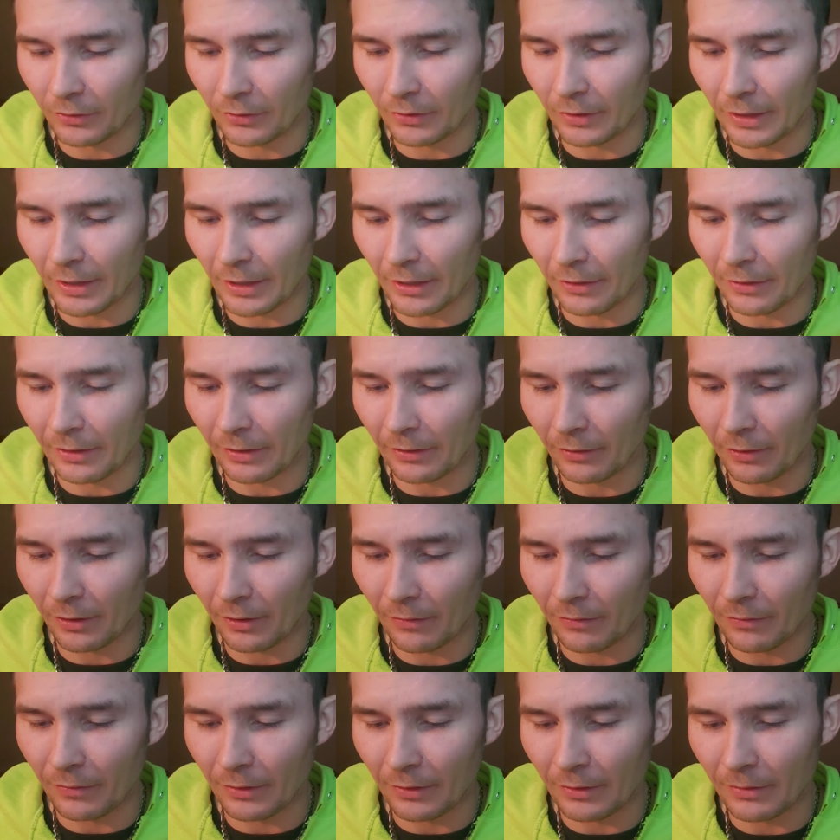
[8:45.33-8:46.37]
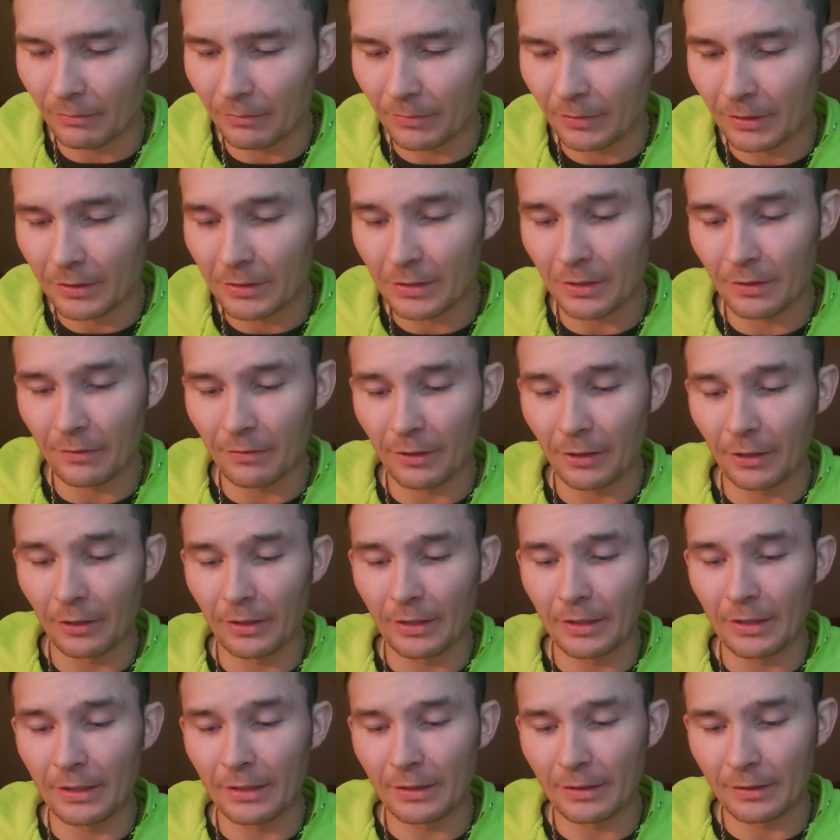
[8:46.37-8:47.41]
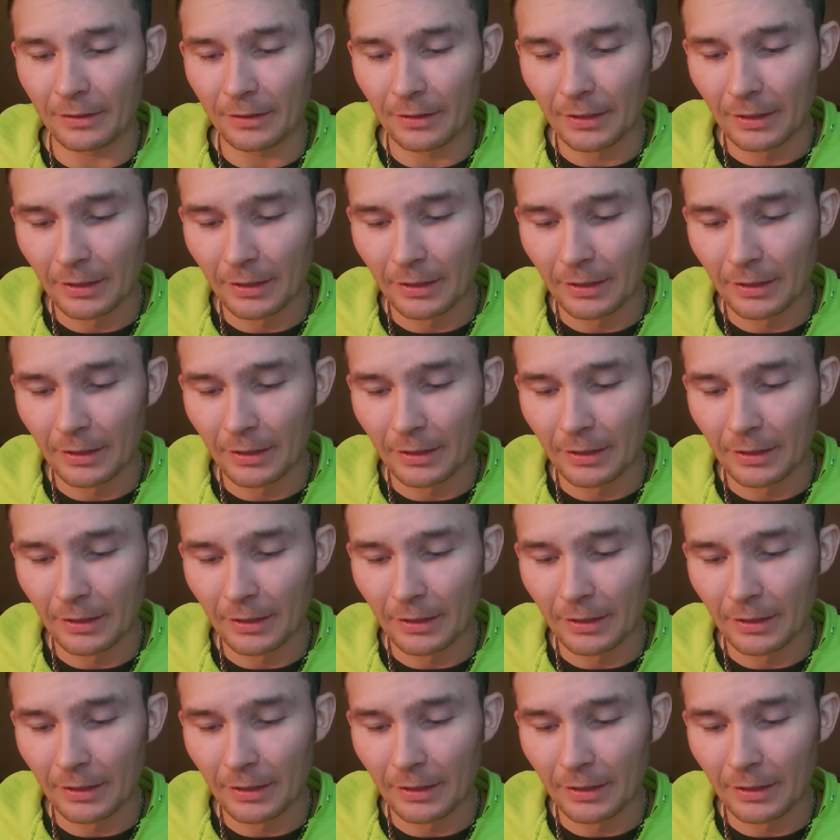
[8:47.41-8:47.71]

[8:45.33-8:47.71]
and now he loved them to the very end.